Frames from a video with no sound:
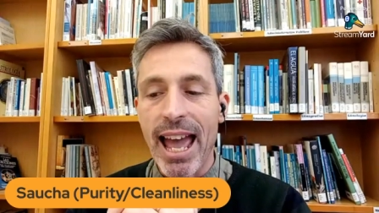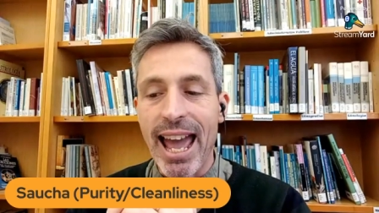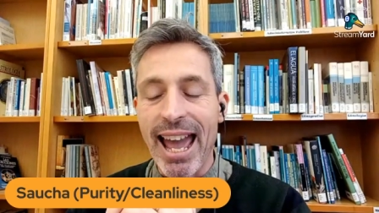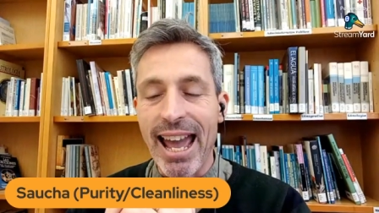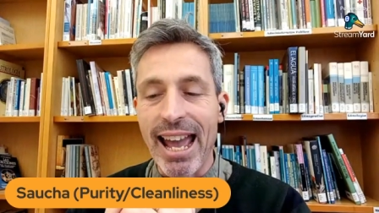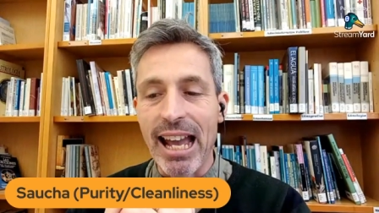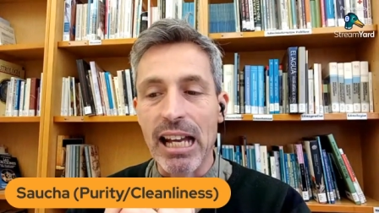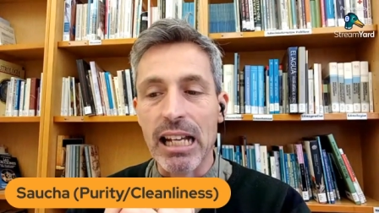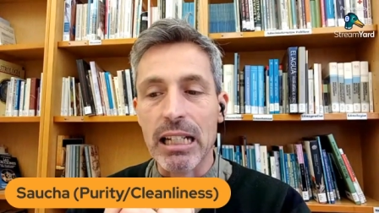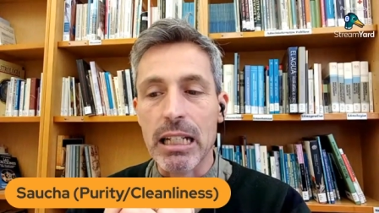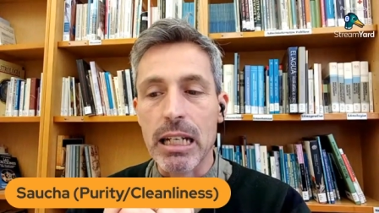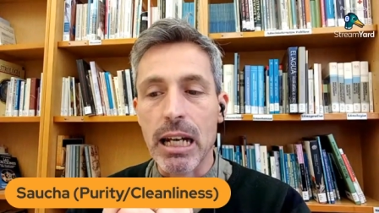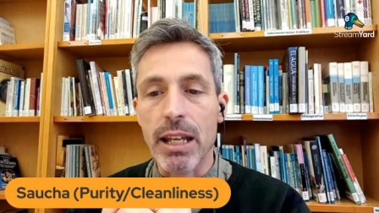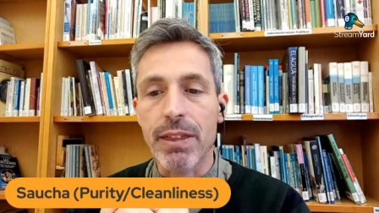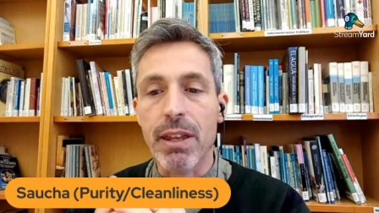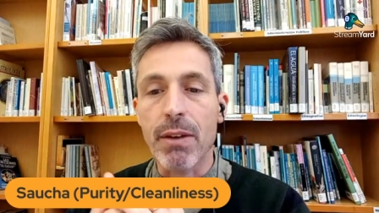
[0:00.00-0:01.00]
And
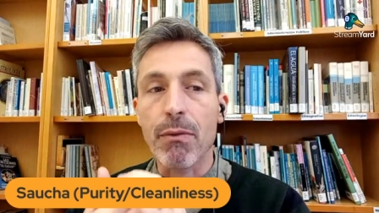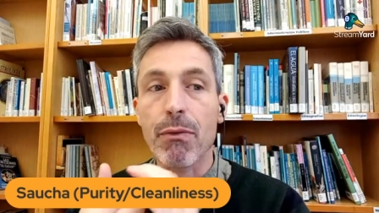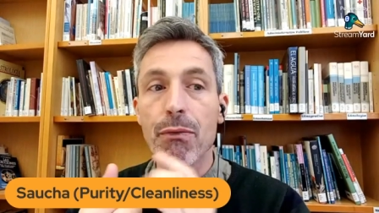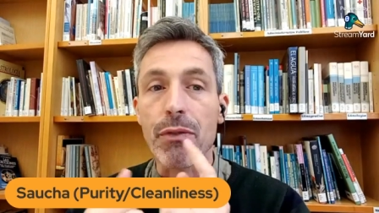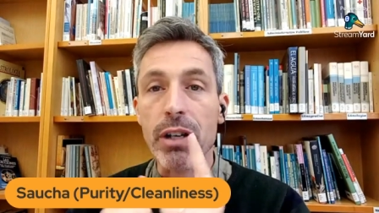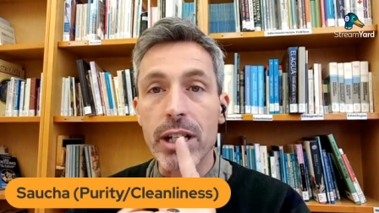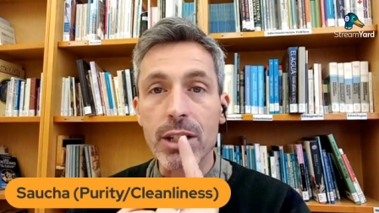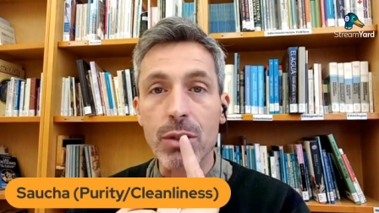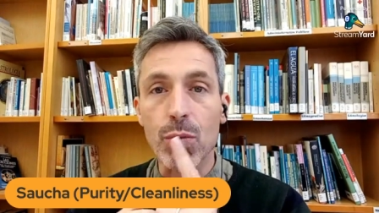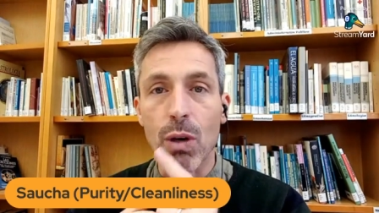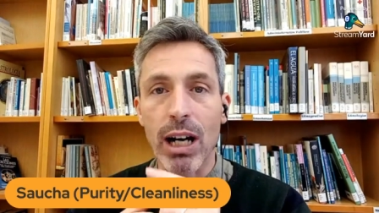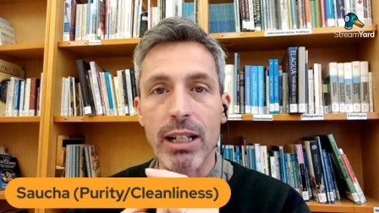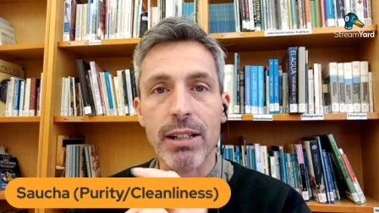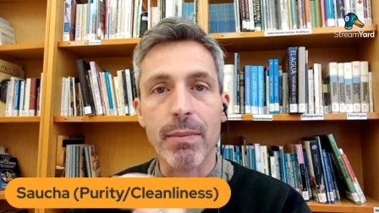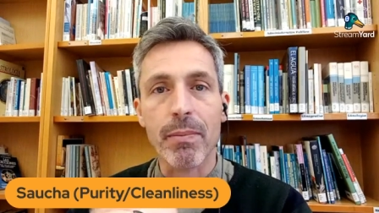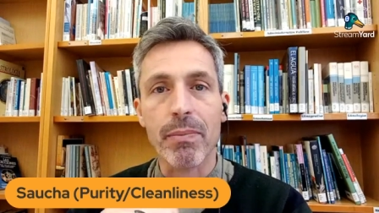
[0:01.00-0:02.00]
the first
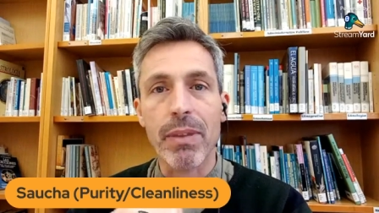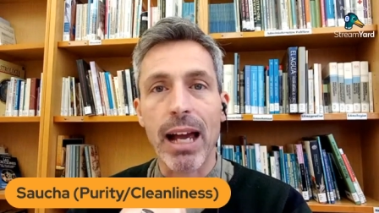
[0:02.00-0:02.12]
one,